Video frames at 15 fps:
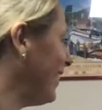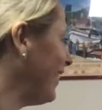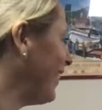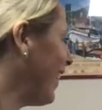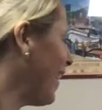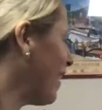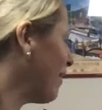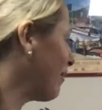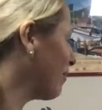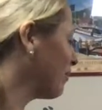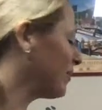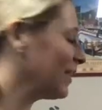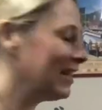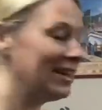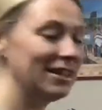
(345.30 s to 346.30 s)

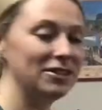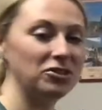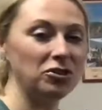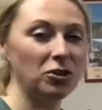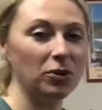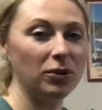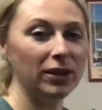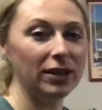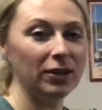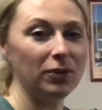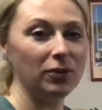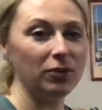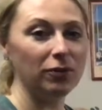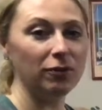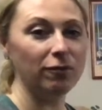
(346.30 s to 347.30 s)
okay, so
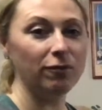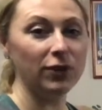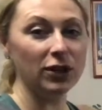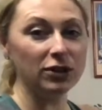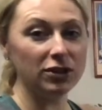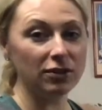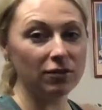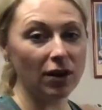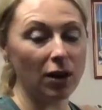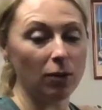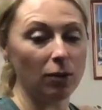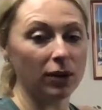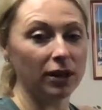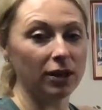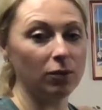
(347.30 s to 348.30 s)
first of
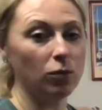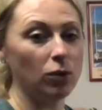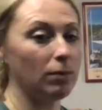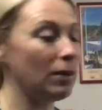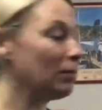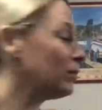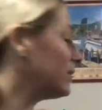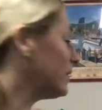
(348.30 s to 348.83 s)
all, we're gonna warm up